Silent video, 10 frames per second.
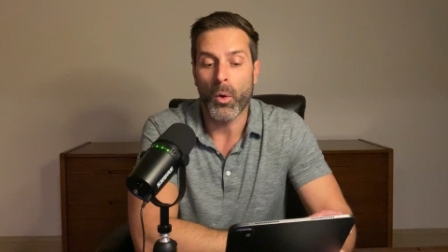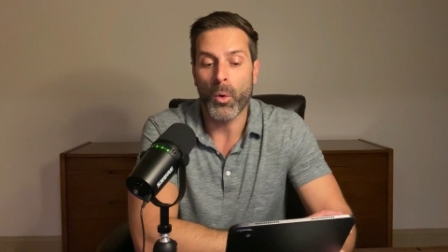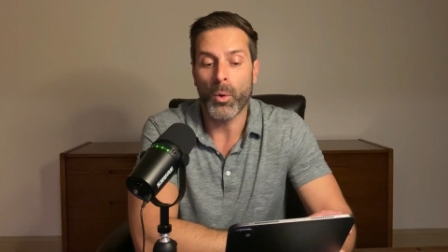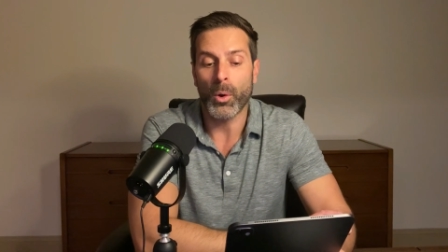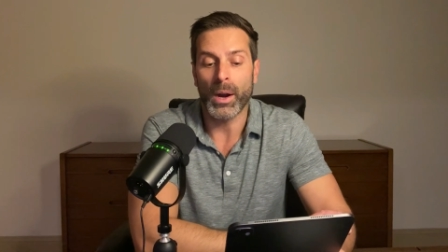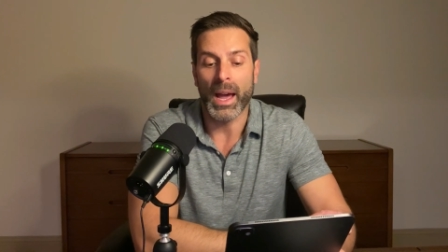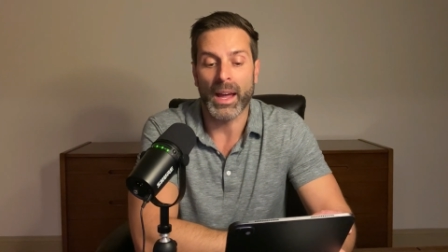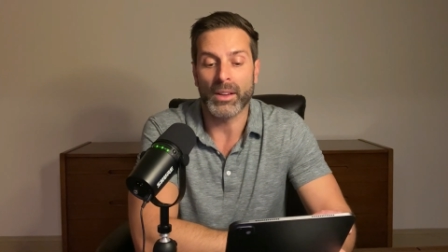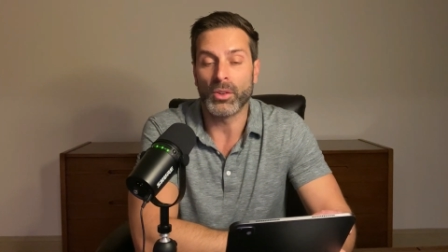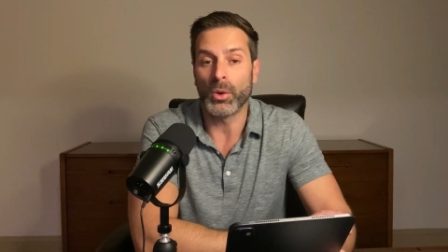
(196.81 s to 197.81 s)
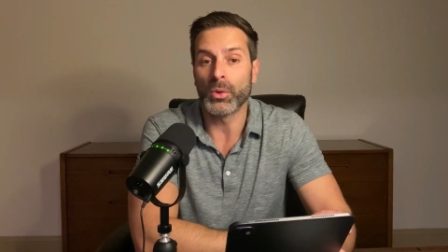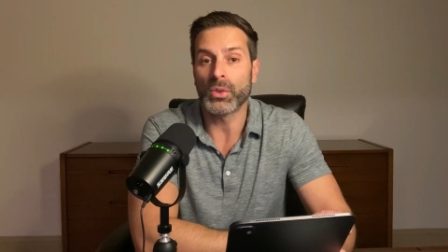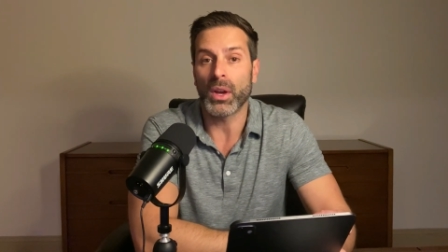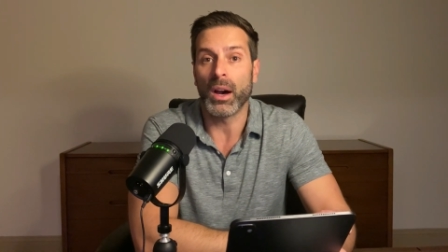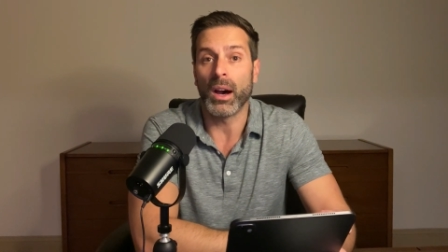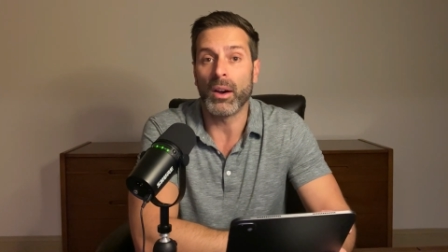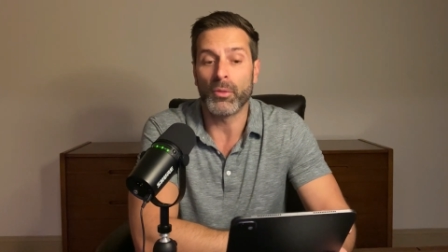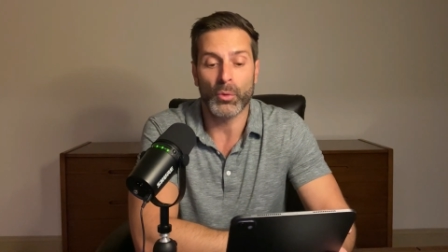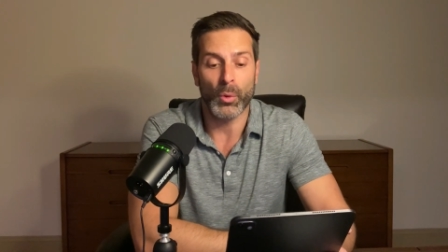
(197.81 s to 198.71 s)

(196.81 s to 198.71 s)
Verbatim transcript: or at a dose of